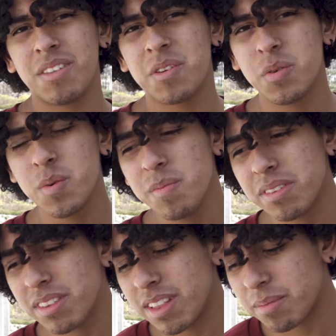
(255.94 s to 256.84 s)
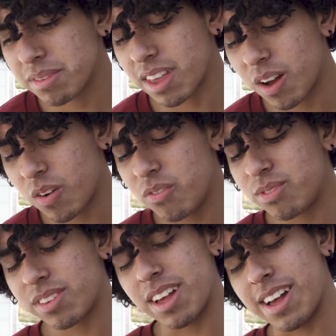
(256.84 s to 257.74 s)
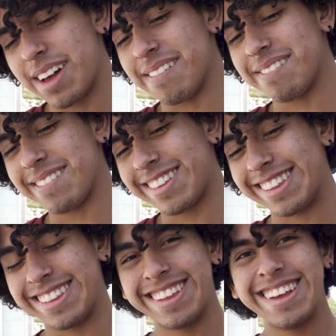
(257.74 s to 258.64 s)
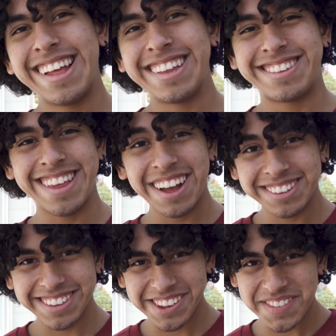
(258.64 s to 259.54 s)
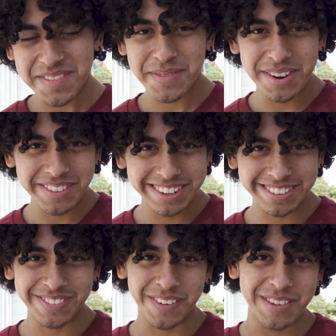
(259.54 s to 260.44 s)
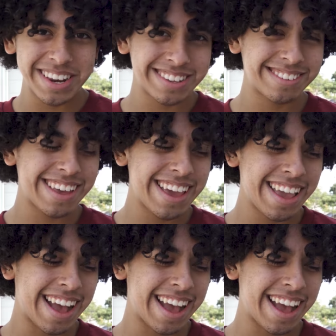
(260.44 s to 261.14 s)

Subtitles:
the rooms themselves, it sounds a little bit privileged for me to say,